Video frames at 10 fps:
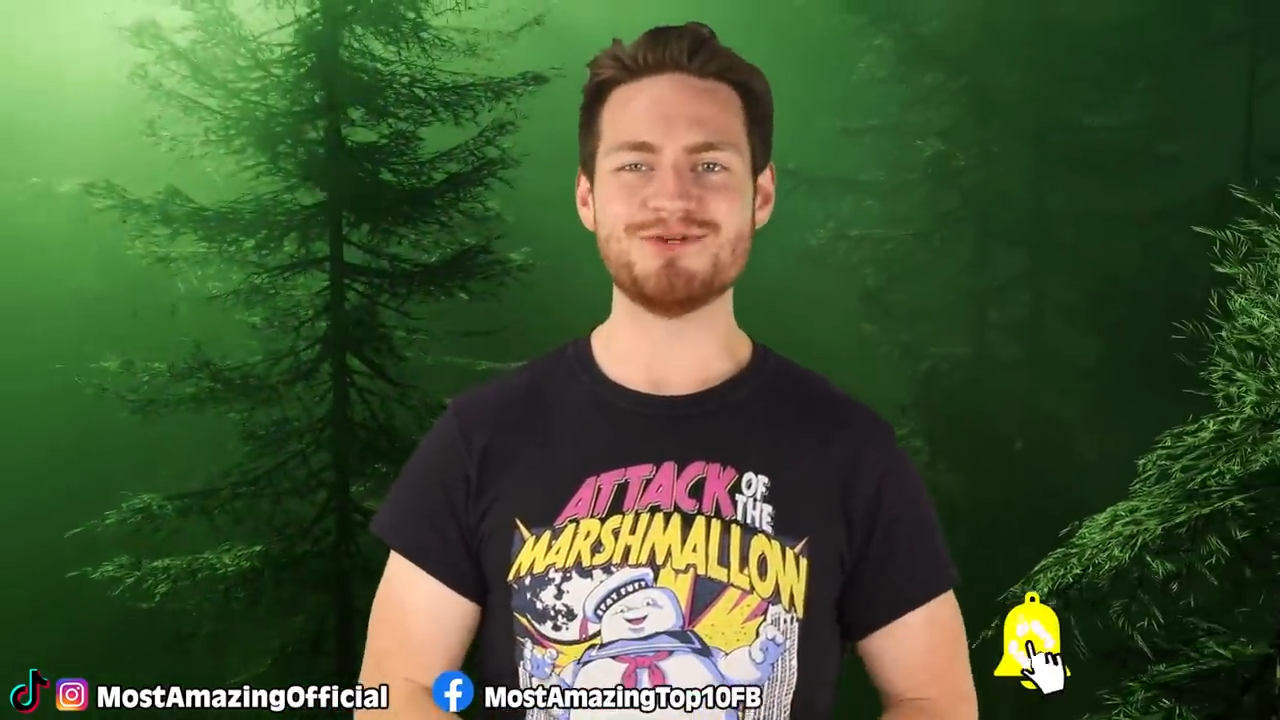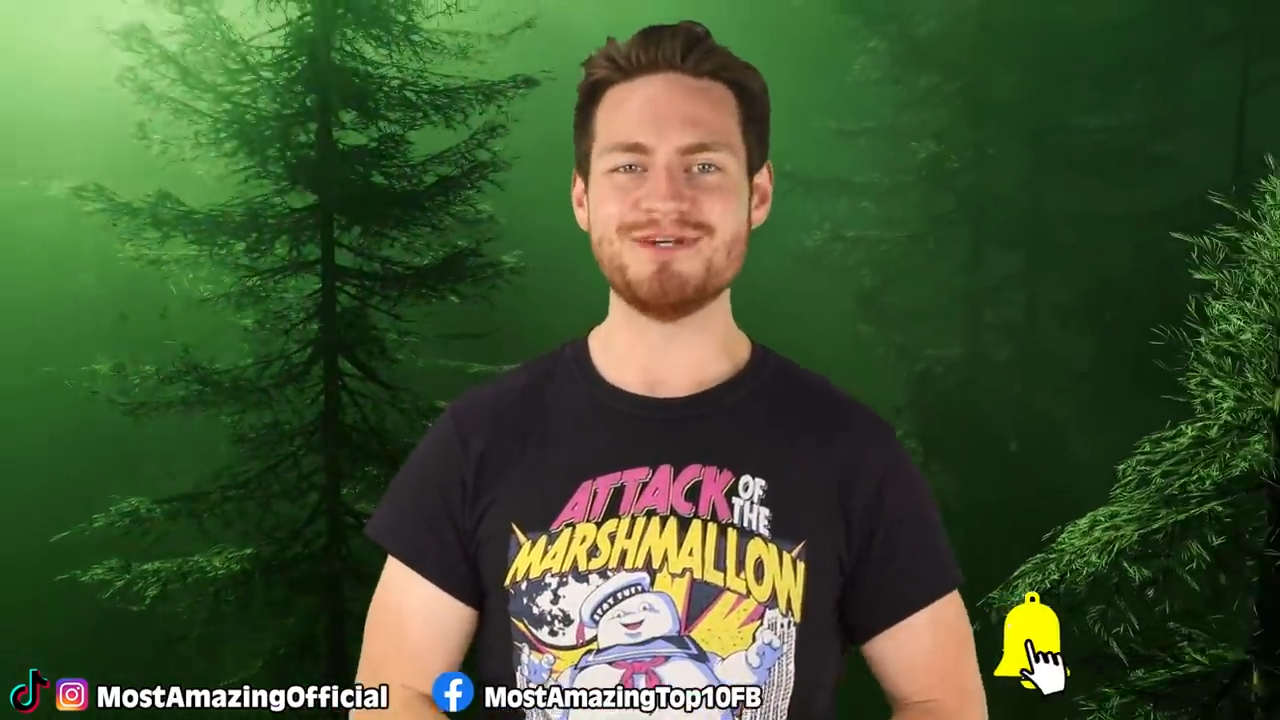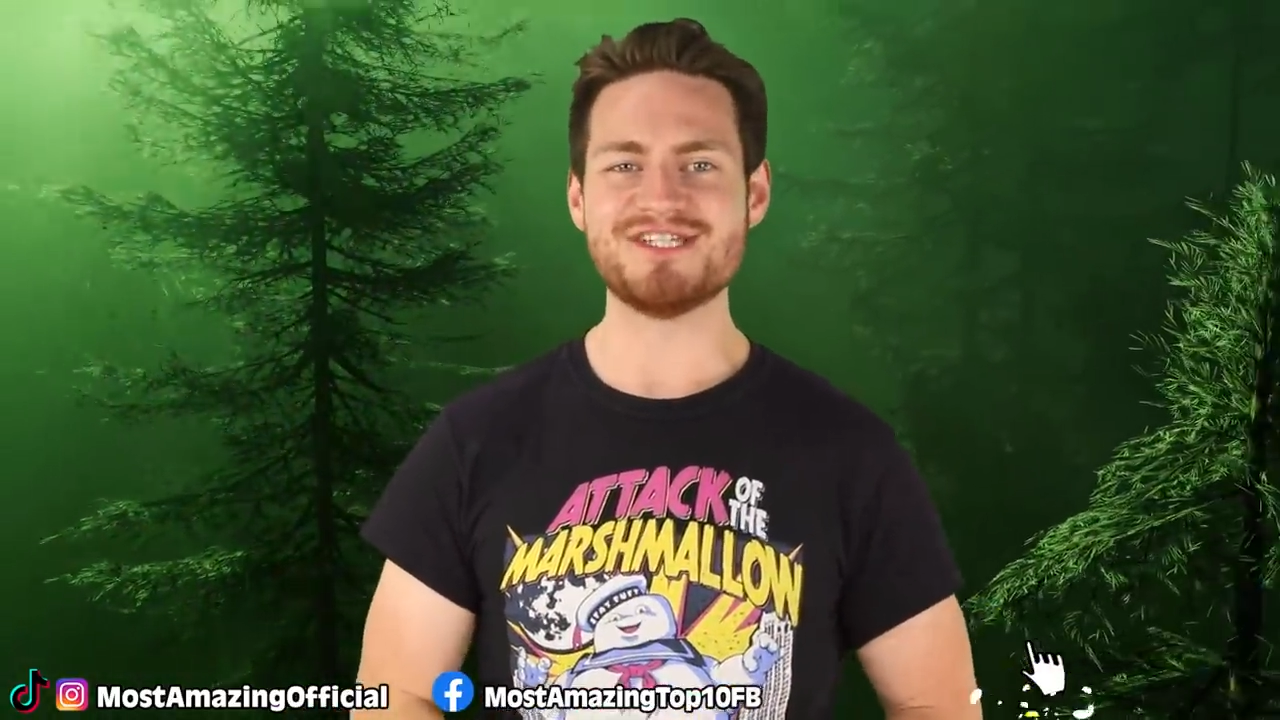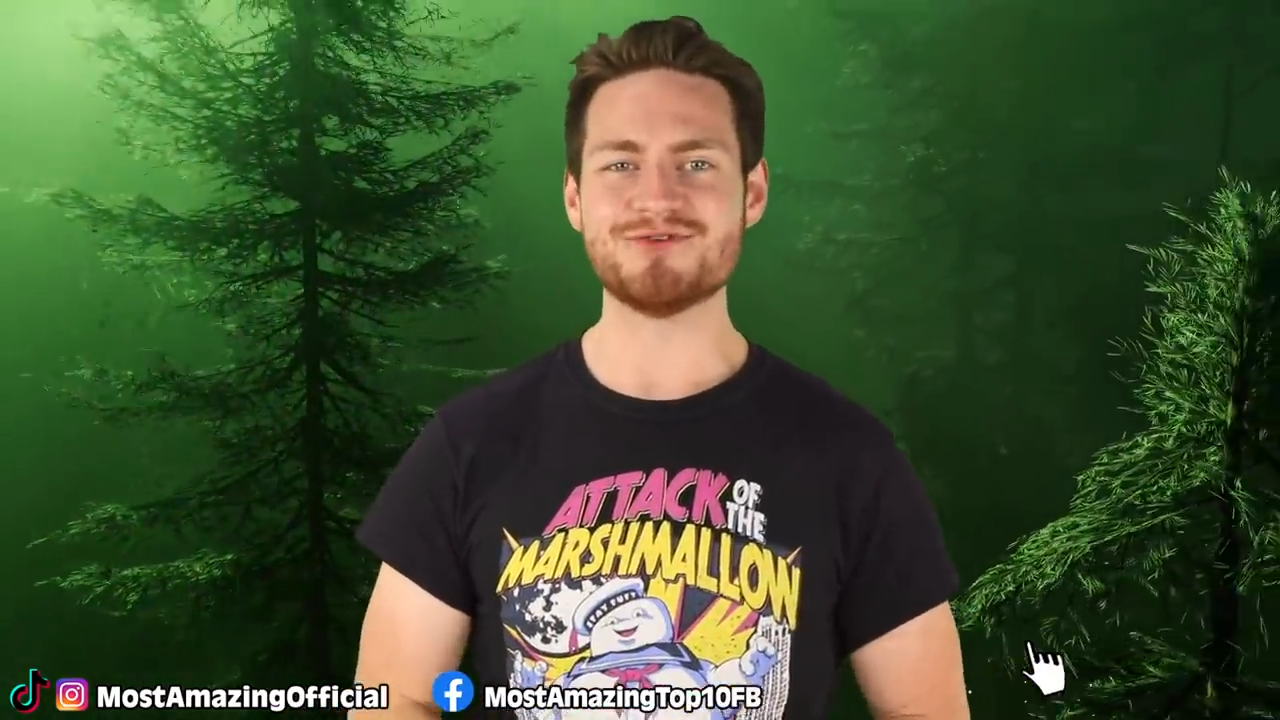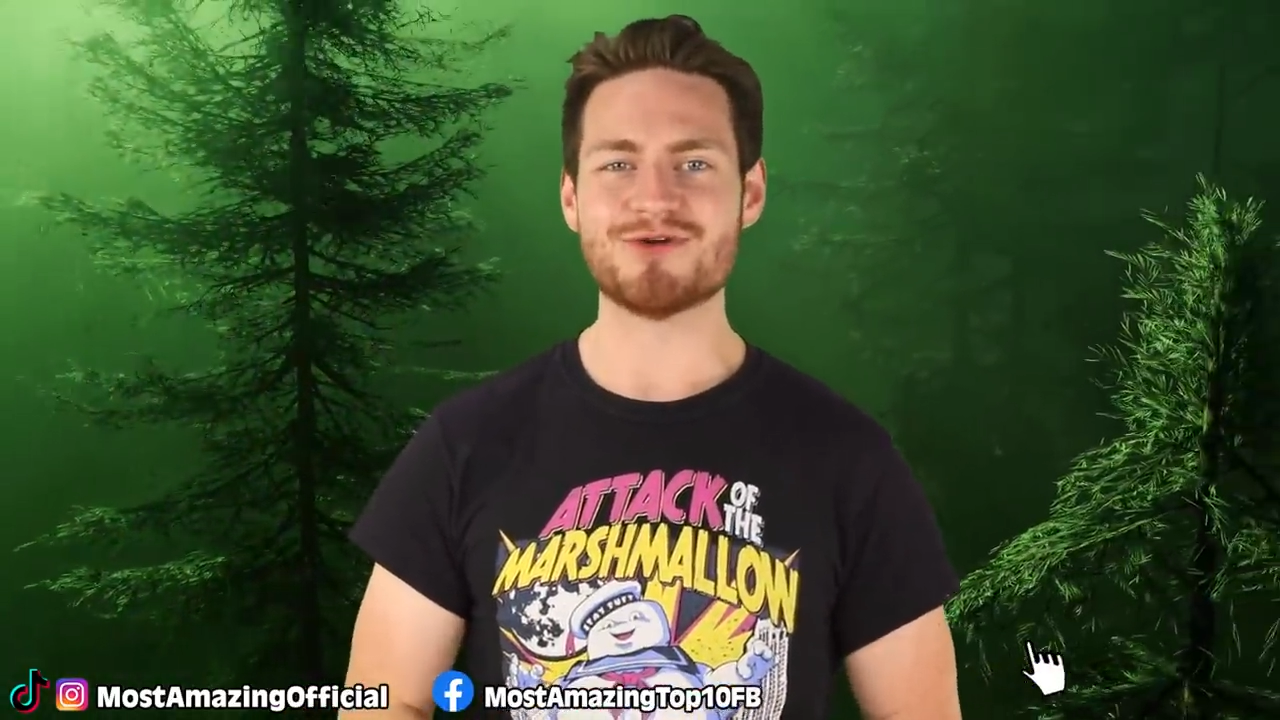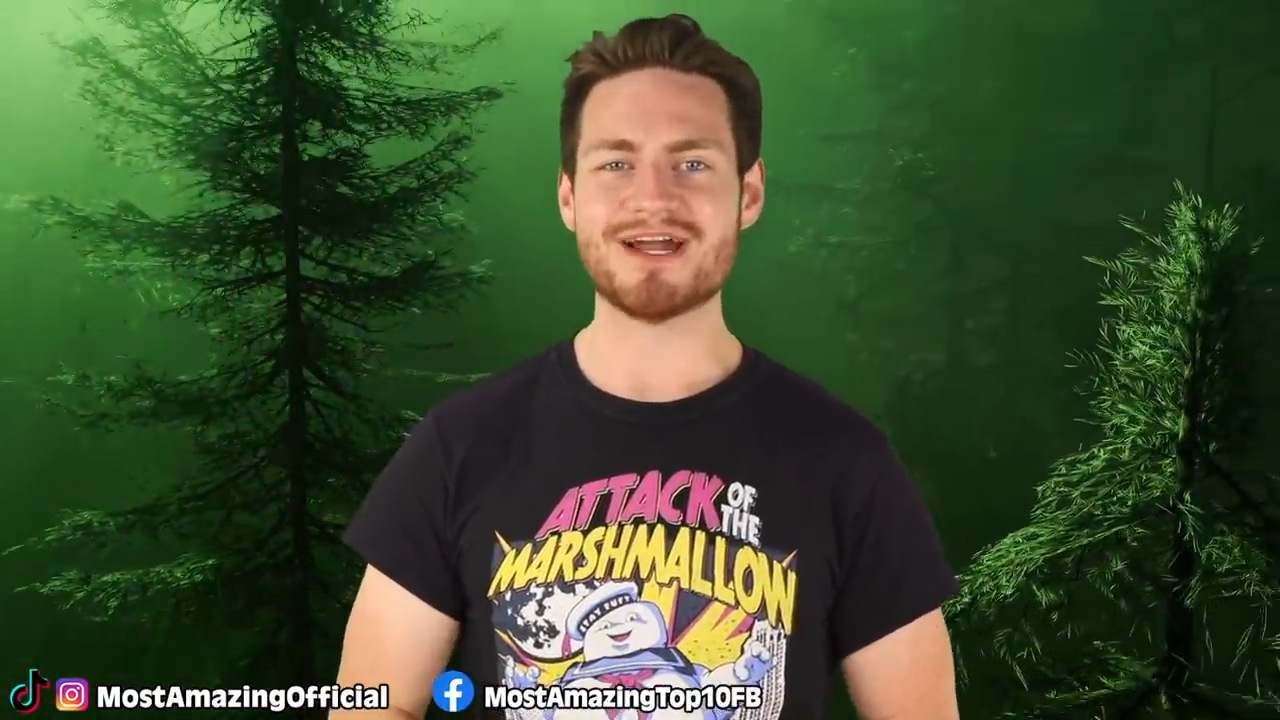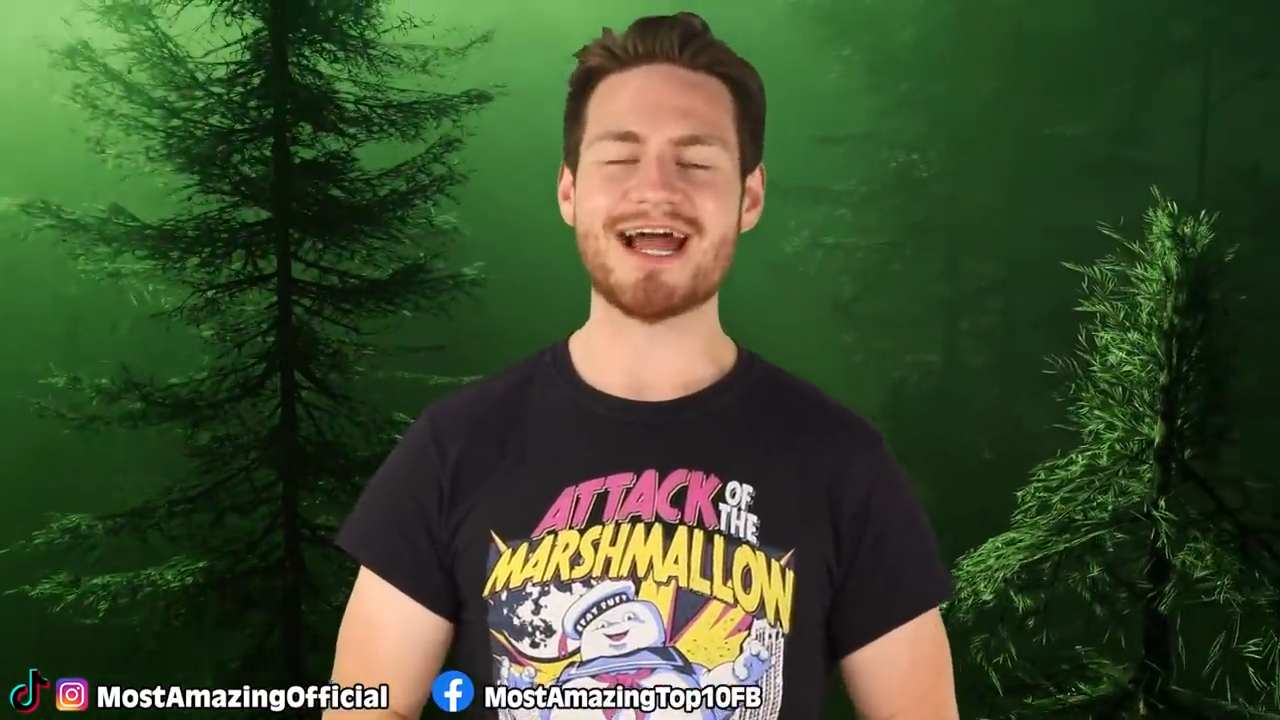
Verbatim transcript: Dewey Stewart,